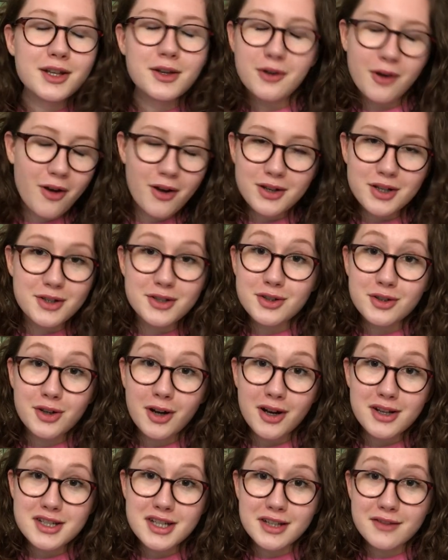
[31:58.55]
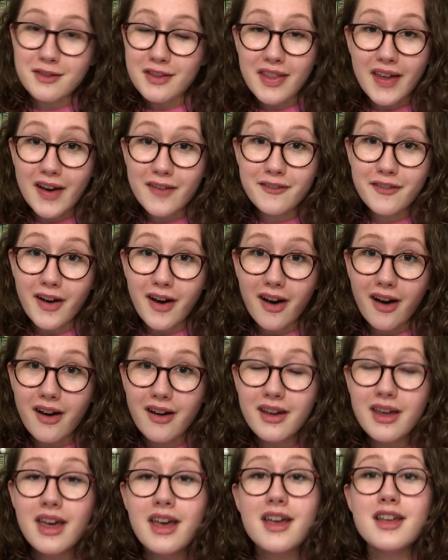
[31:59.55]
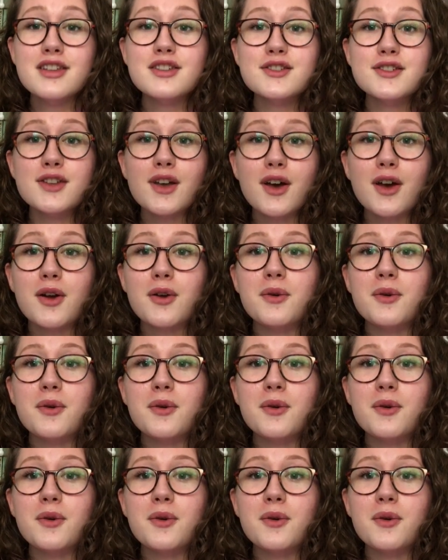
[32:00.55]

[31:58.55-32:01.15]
You can't use your crutches for that far. So